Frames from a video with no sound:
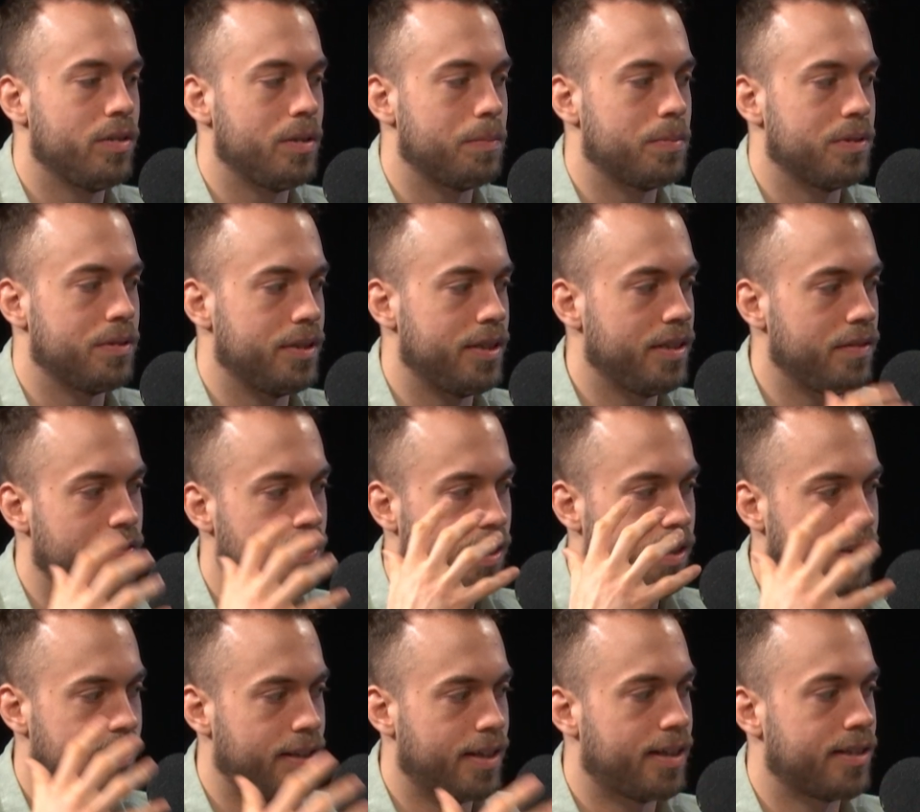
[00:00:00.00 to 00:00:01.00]
believe
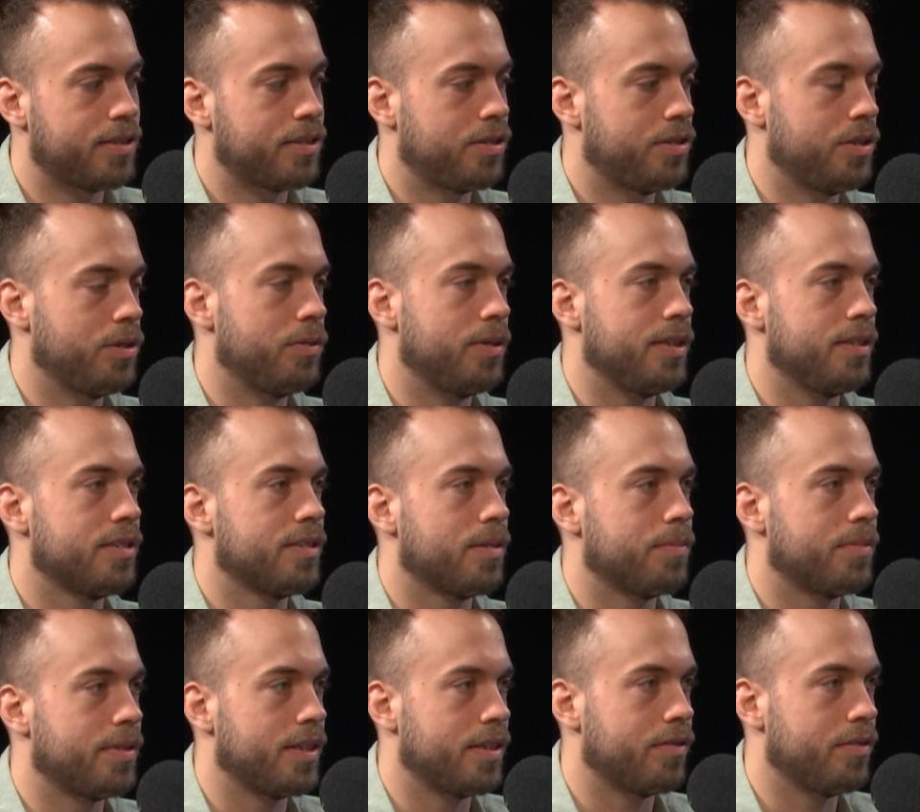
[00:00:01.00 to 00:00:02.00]
that that's doing
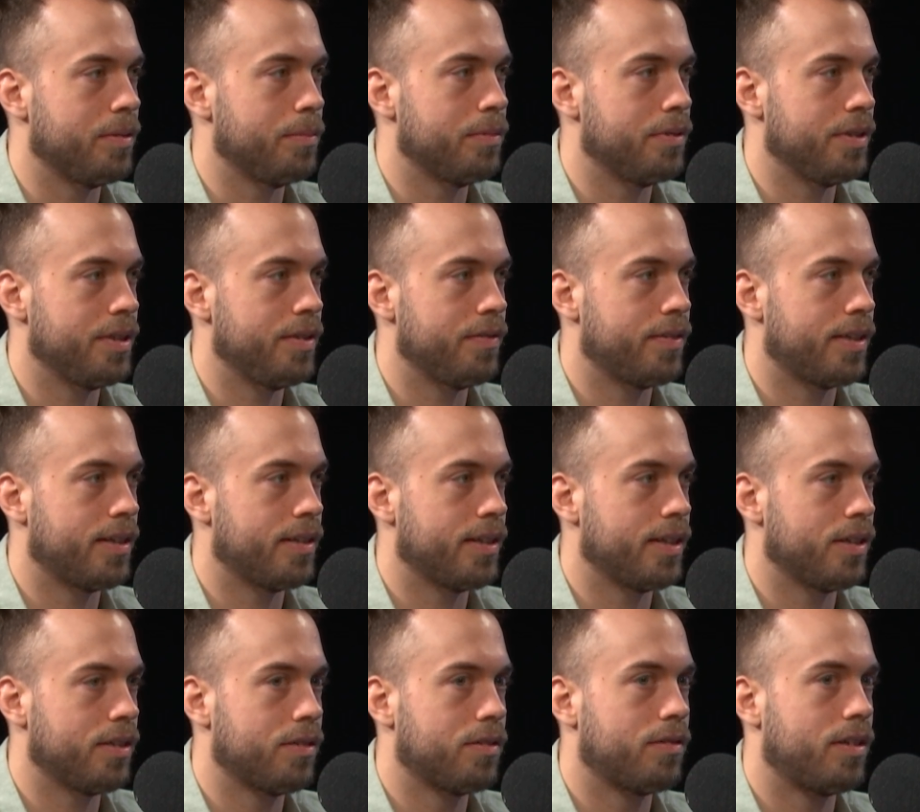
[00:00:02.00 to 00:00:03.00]
something. We believe that,
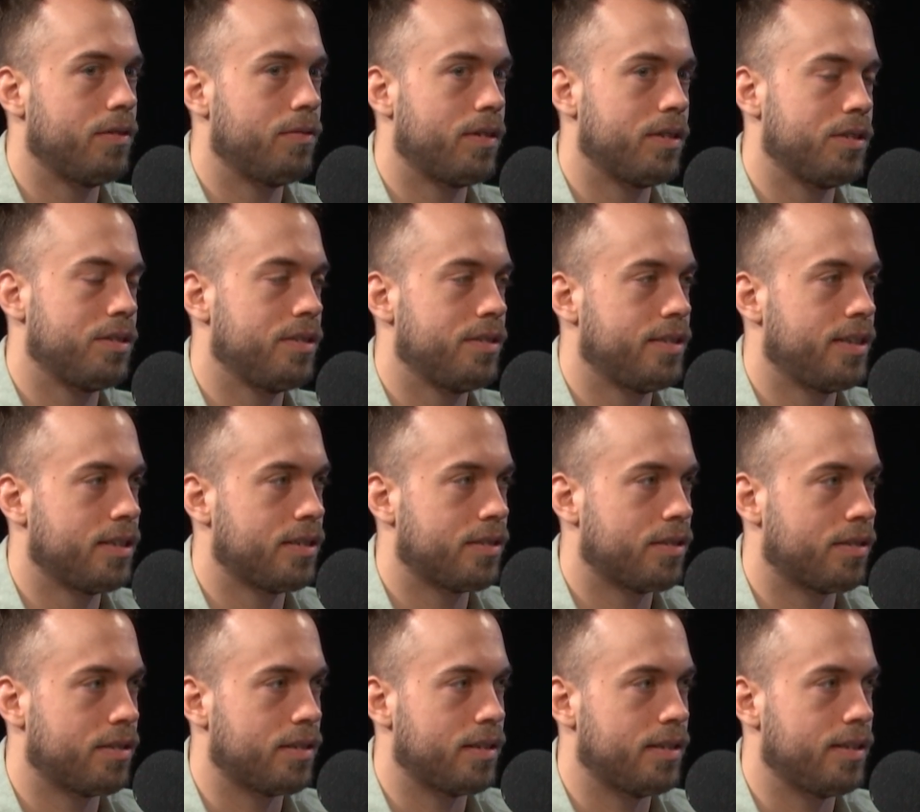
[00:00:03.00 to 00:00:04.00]
like, oh, I watched this
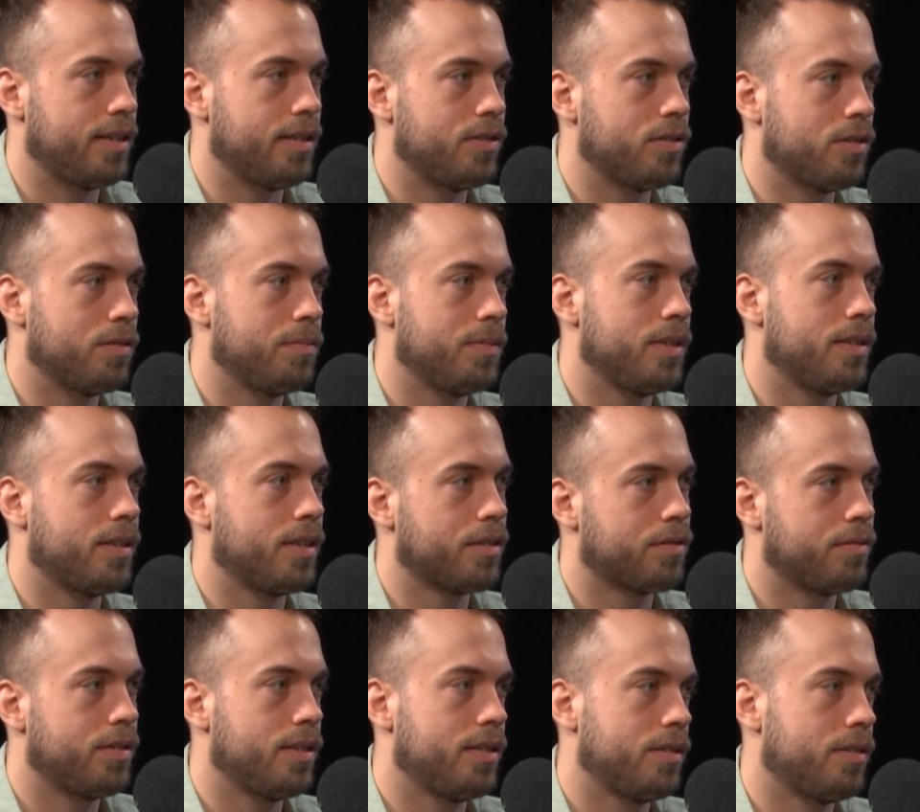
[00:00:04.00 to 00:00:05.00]
TikTok and they told me like
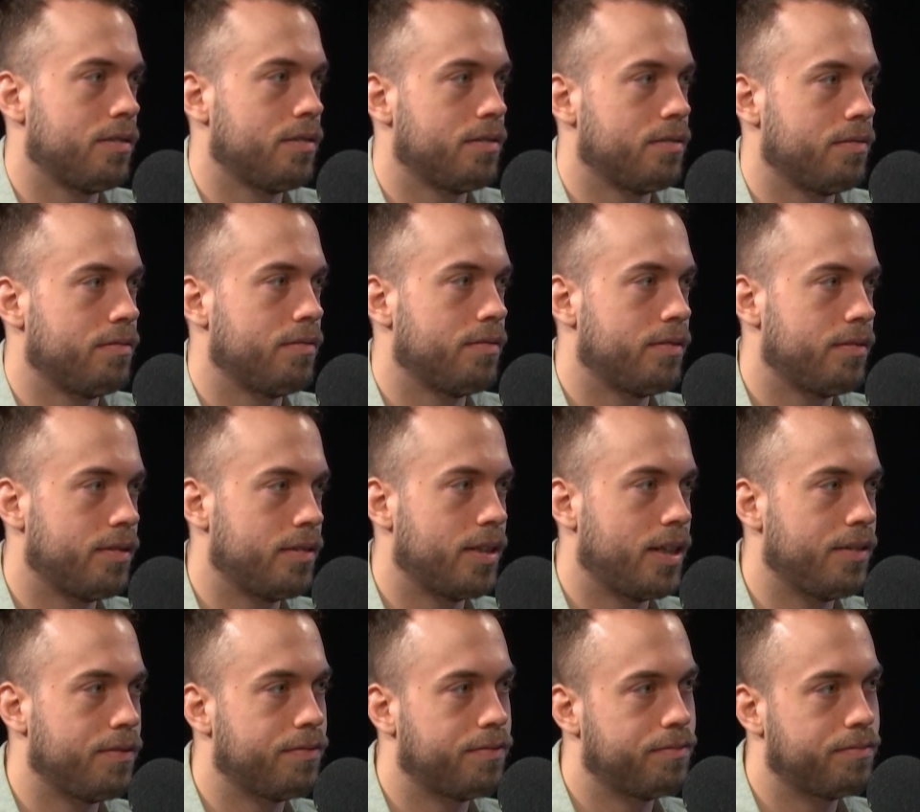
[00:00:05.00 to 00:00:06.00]
3 little
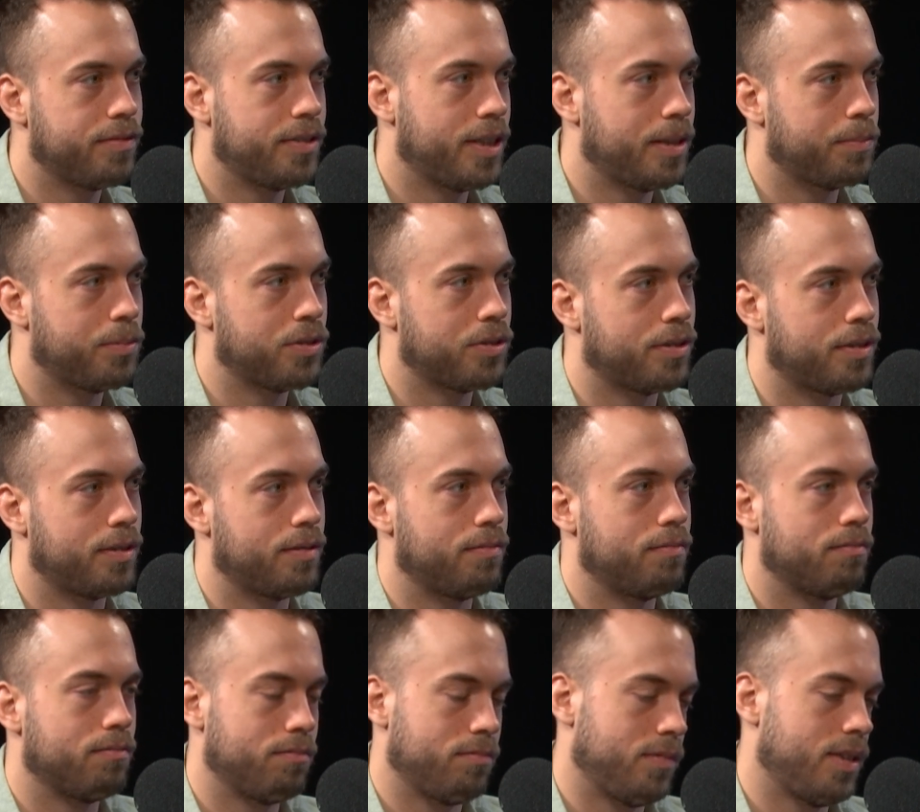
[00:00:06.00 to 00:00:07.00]
life tips
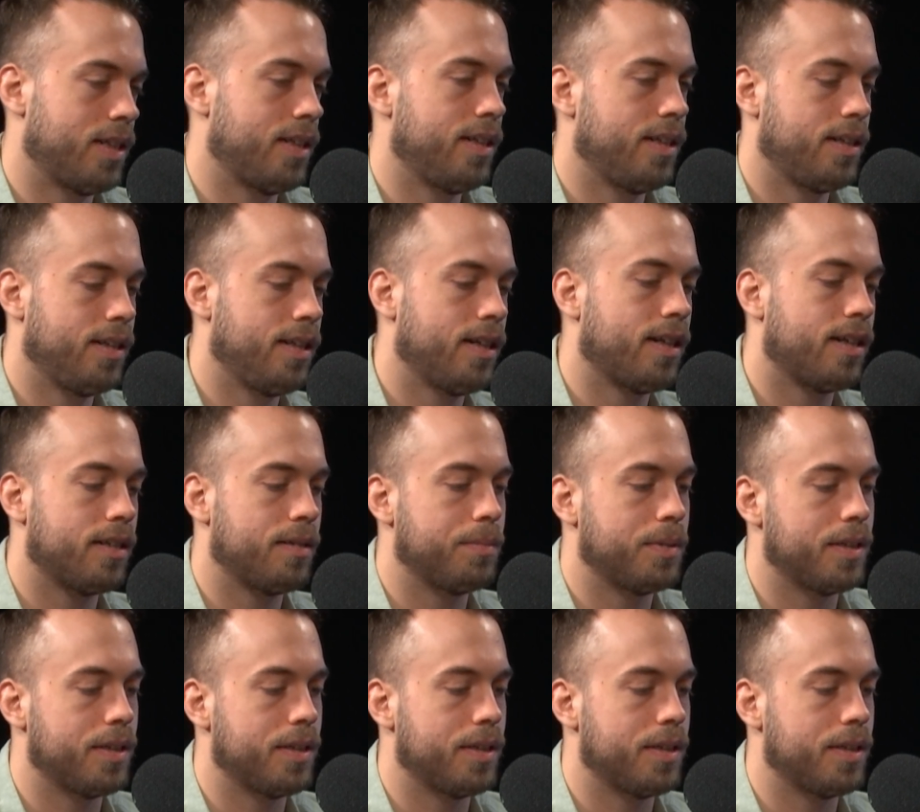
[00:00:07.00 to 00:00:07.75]
on yada yada yada.